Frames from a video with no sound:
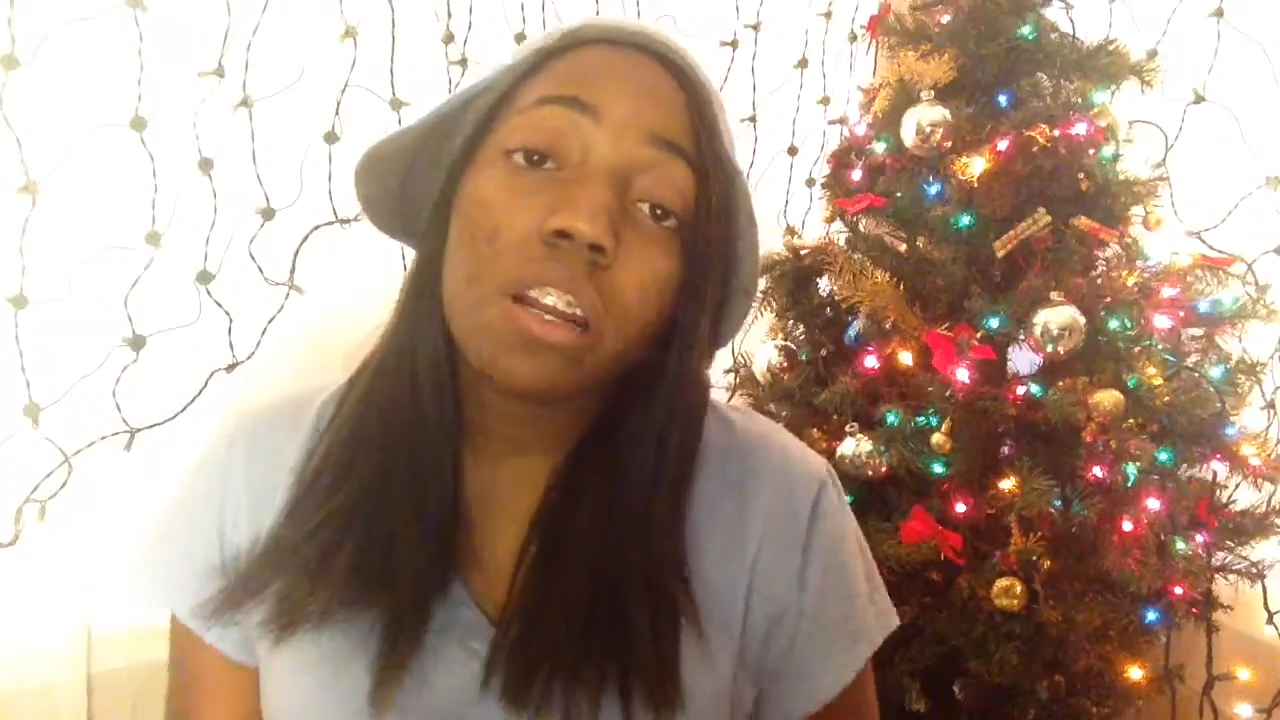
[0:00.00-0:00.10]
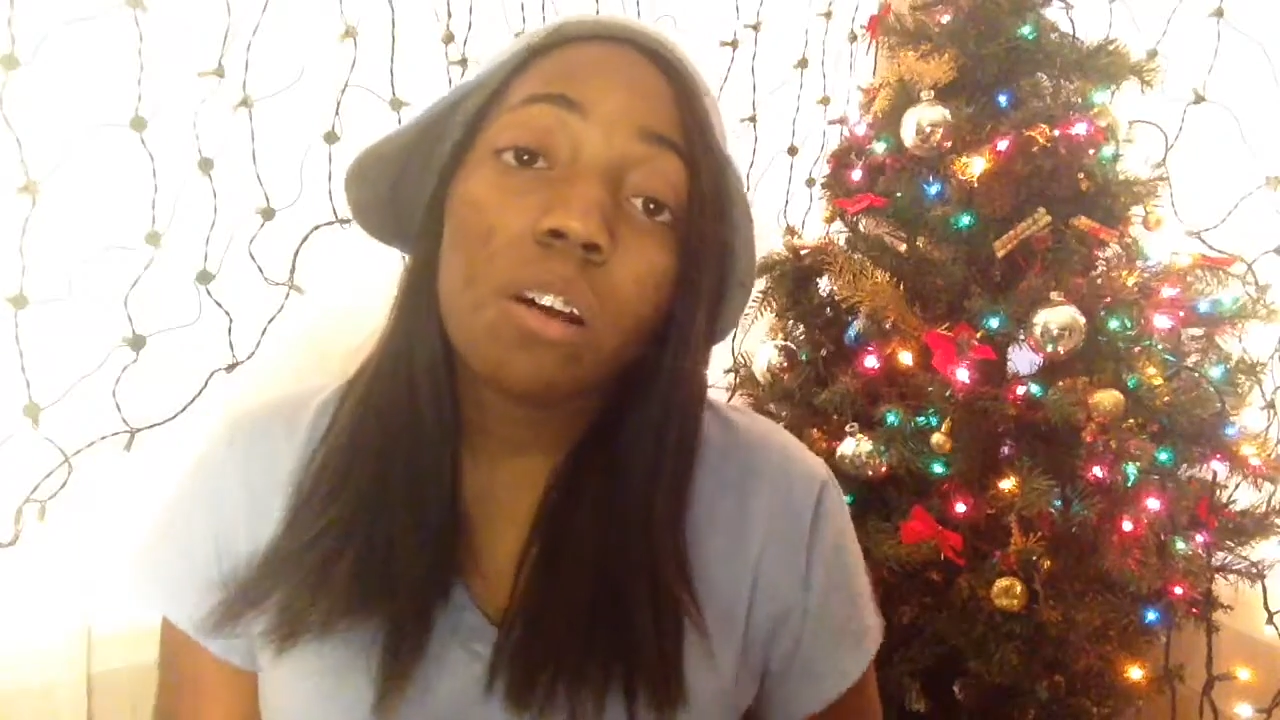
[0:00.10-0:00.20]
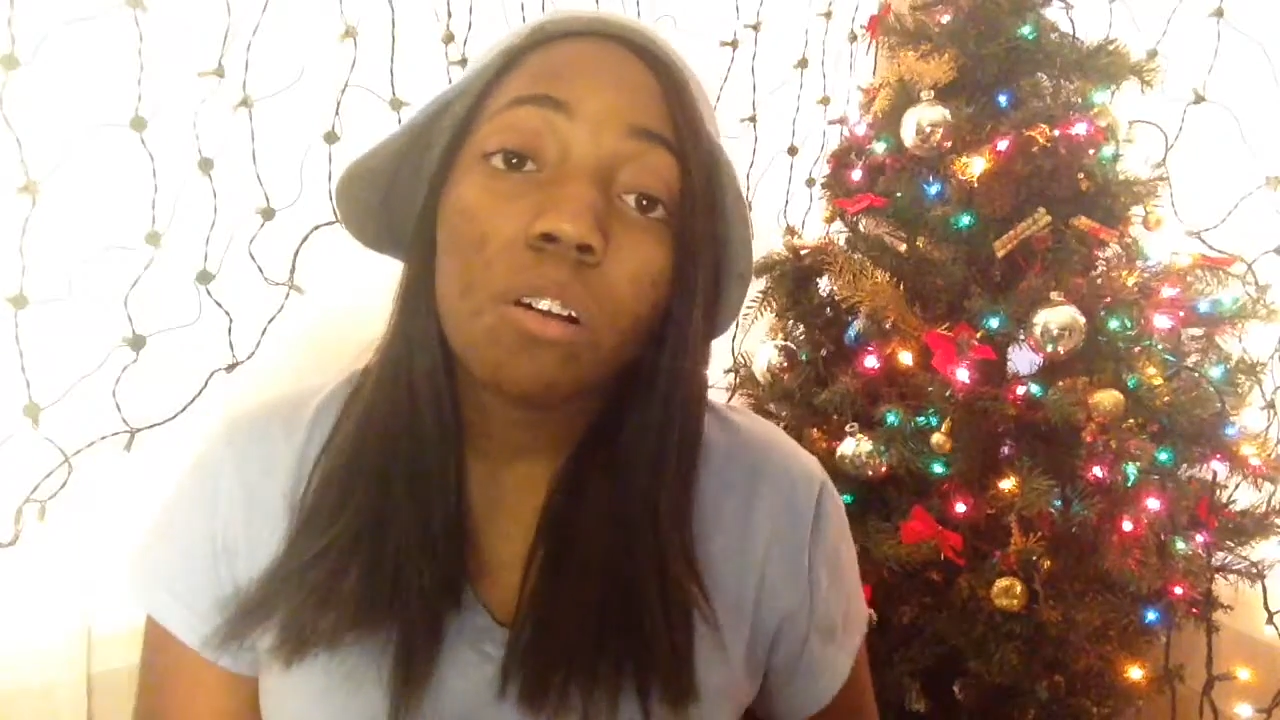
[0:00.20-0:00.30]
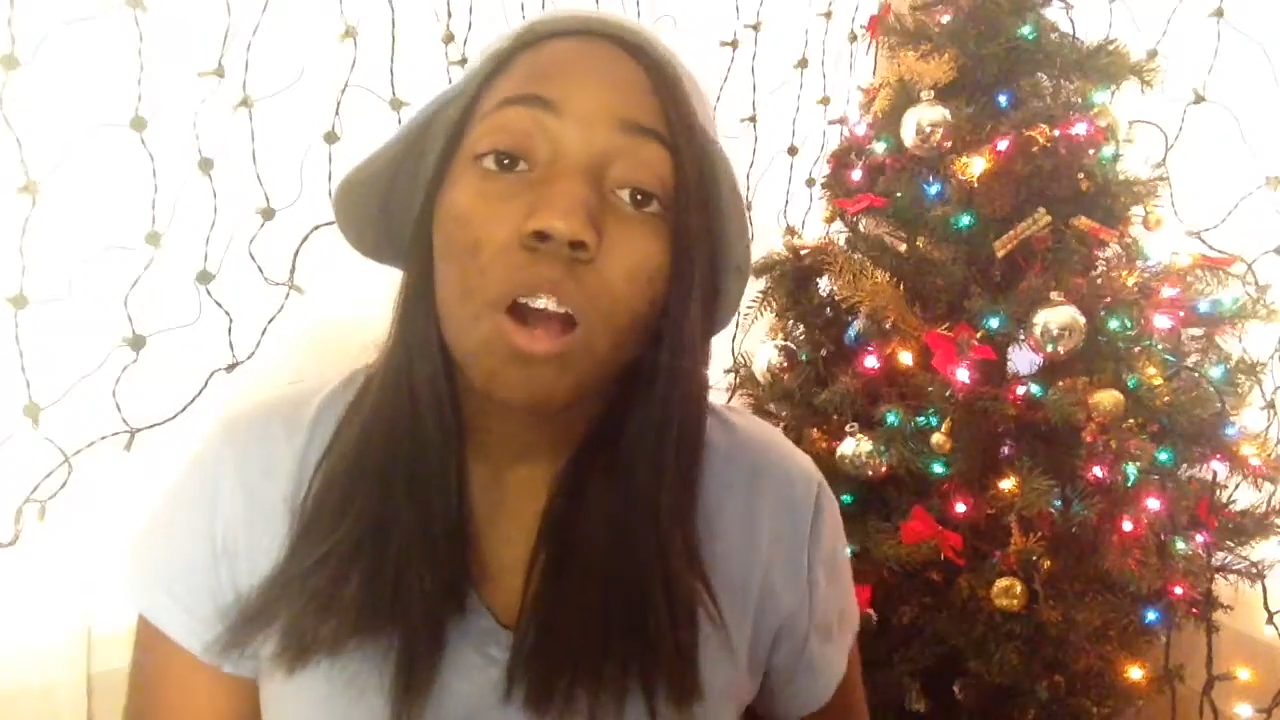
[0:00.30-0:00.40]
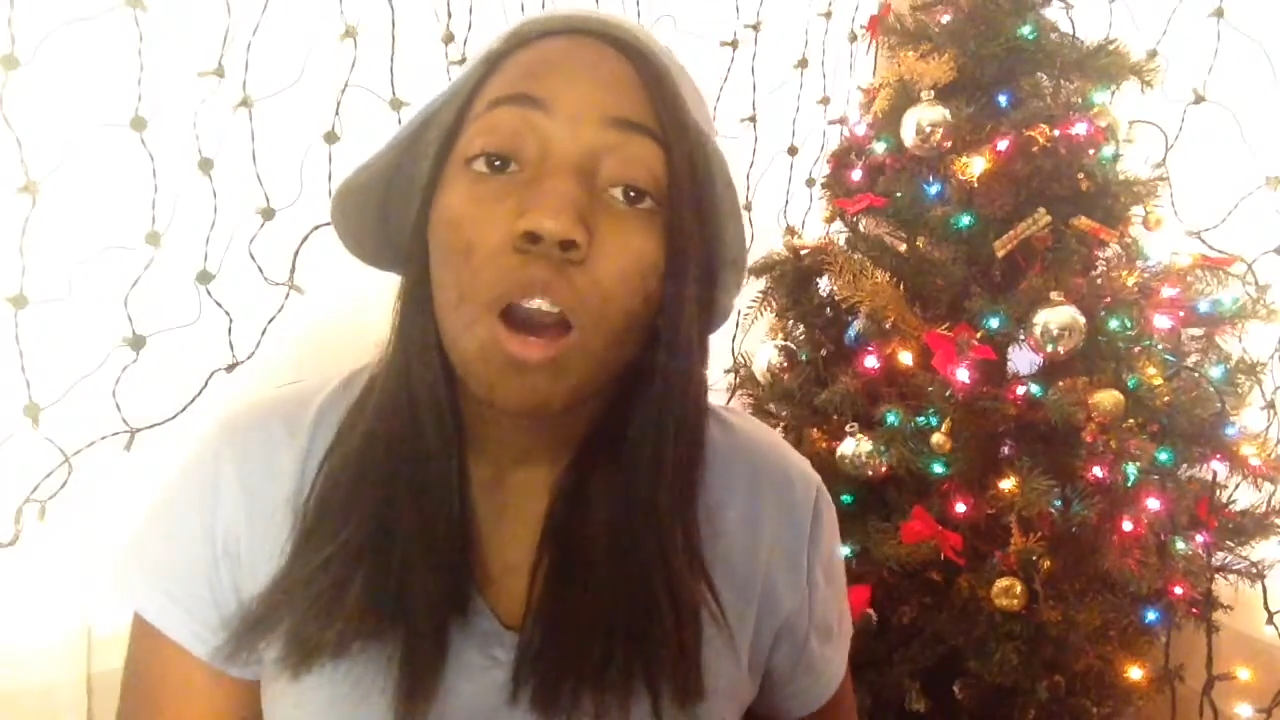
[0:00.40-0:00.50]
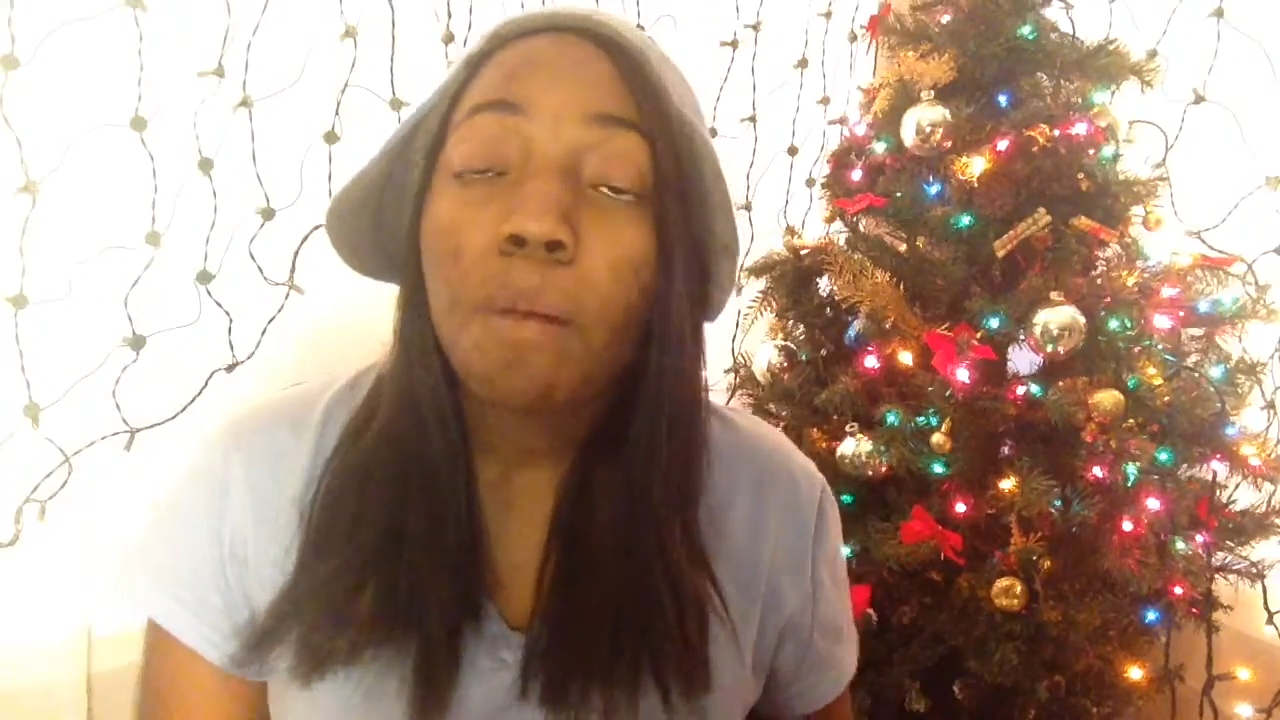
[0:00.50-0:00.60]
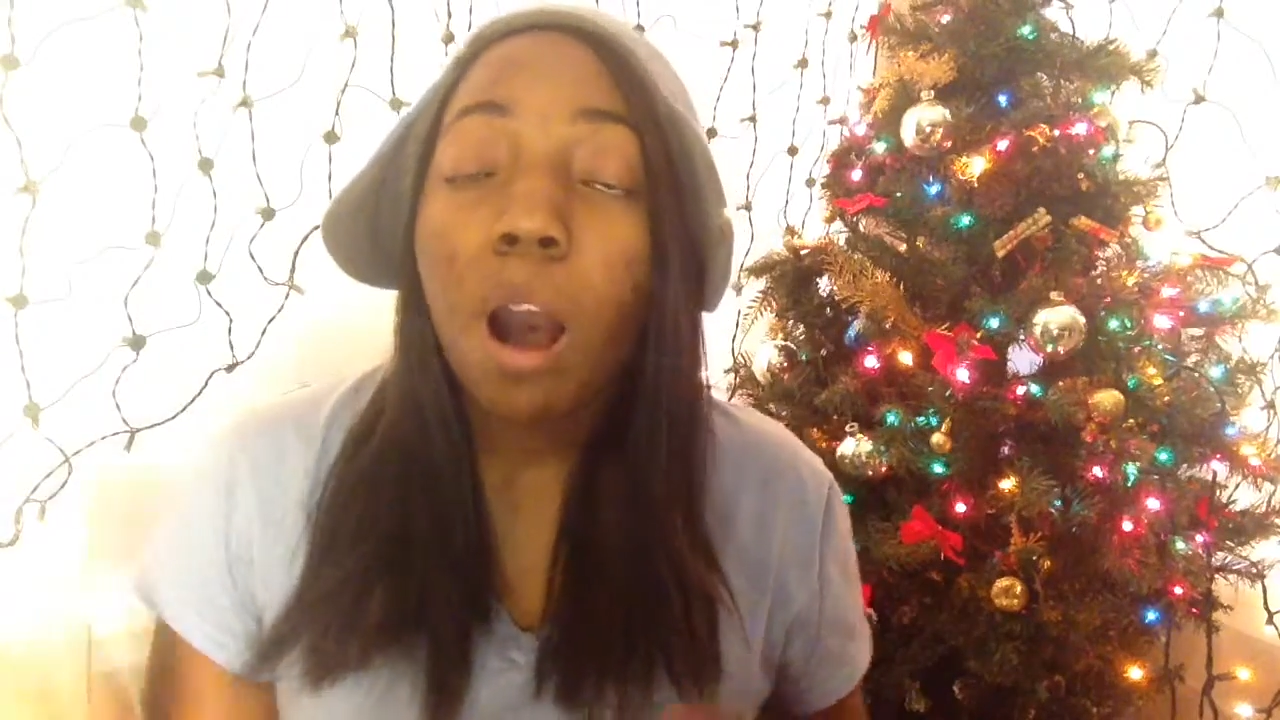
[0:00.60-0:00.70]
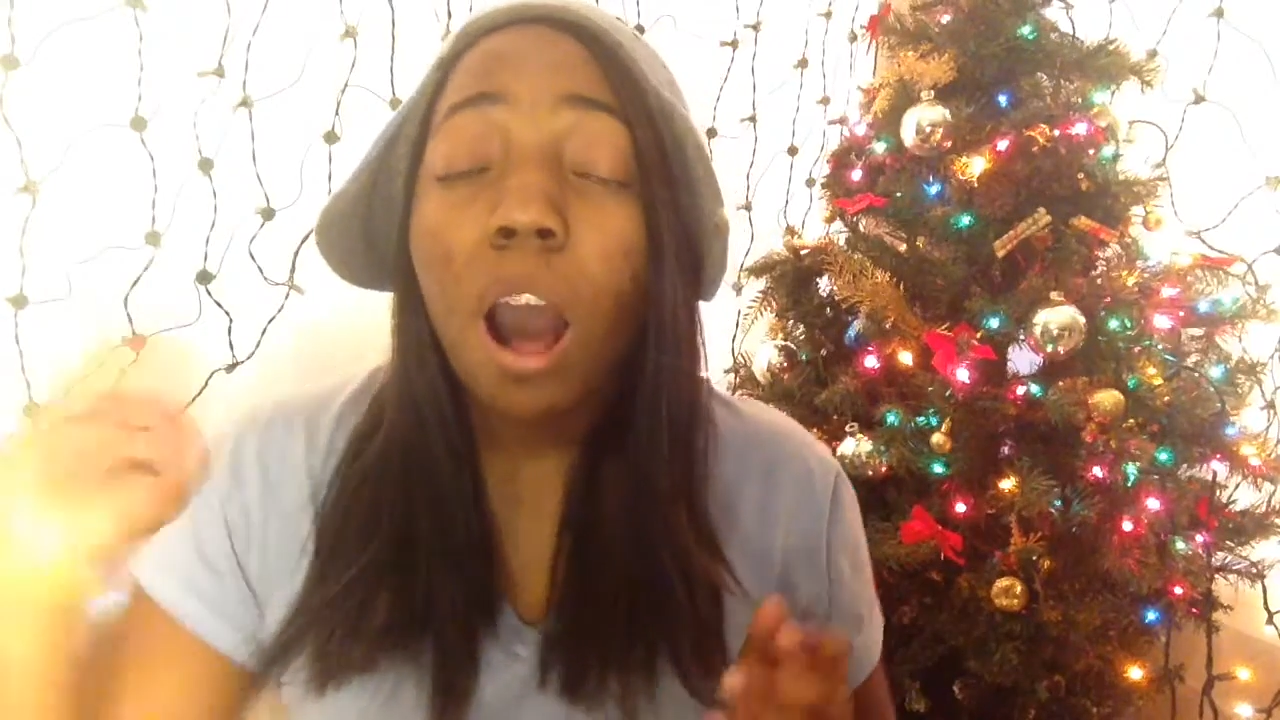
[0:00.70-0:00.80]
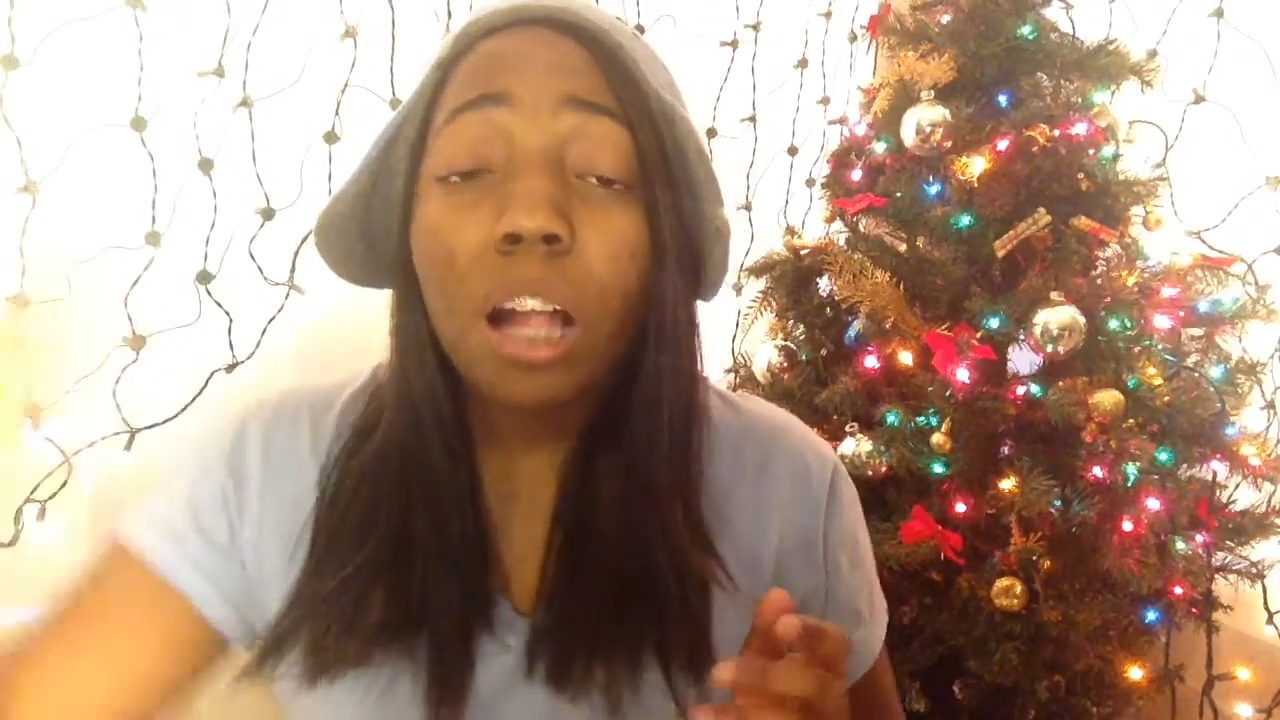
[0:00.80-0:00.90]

here in Oklahoma,